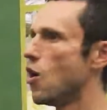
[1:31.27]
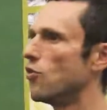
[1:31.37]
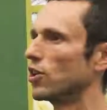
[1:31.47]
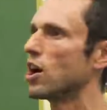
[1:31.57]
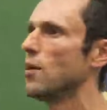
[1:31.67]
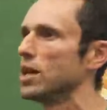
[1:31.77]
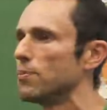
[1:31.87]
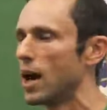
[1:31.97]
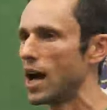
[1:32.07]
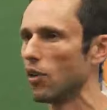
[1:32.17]

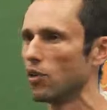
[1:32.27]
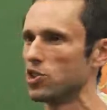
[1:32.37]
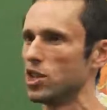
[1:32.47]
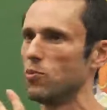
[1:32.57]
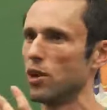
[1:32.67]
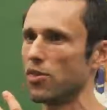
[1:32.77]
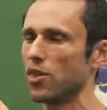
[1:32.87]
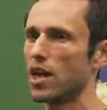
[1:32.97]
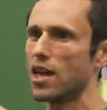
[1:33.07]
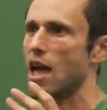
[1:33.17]
overcoming biology
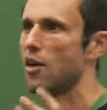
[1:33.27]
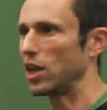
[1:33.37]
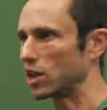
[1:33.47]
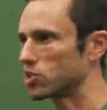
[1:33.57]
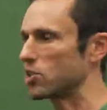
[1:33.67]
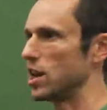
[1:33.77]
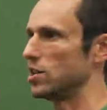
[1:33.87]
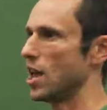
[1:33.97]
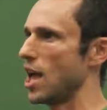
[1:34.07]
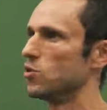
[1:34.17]
with ethics
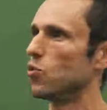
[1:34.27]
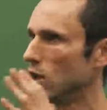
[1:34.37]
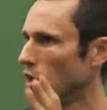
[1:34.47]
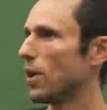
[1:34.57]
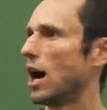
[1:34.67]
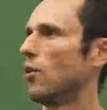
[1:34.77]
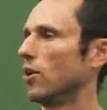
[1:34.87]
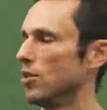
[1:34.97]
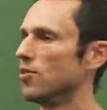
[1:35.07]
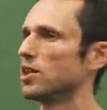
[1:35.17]
and
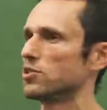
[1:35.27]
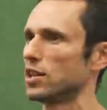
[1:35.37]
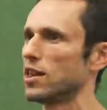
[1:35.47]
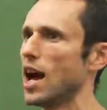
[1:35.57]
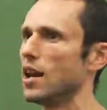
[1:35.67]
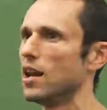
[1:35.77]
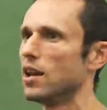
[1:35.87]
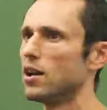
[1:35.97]
willpower and things like that,